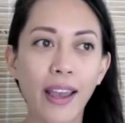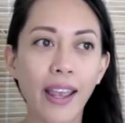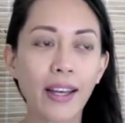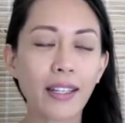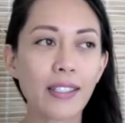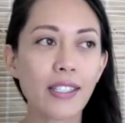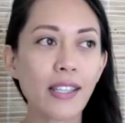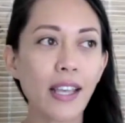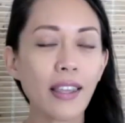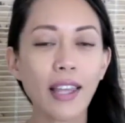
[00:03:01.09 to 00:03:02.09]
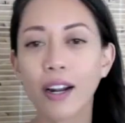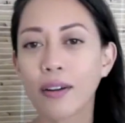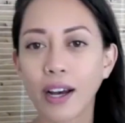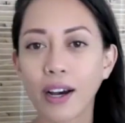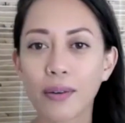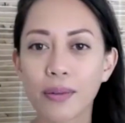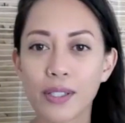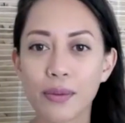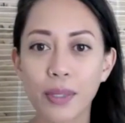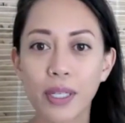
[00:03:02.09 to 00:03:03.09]
And saying that out loud was
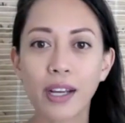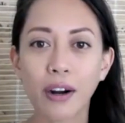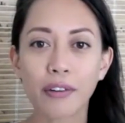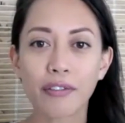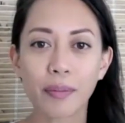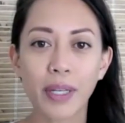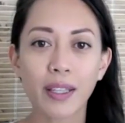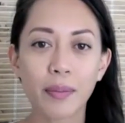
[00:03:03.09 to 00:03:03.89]
really hard for me in the